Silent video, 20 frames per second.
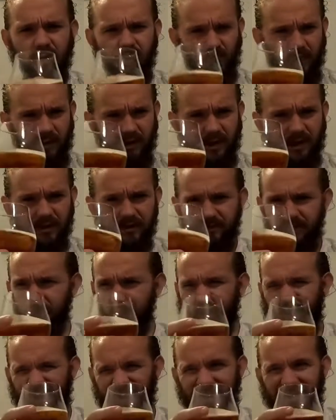You know, I get the
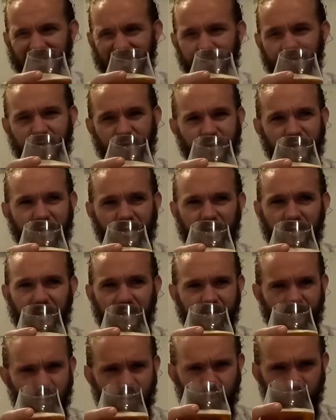feeling that this beer is kind of
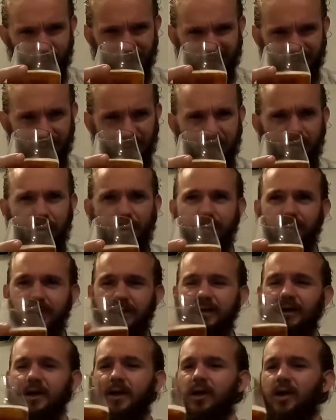like the New England
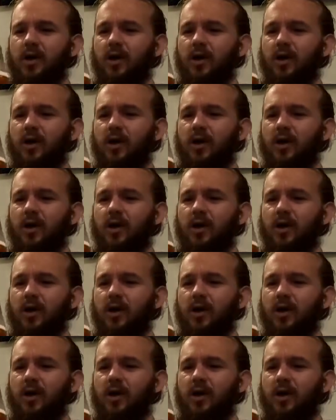equivalent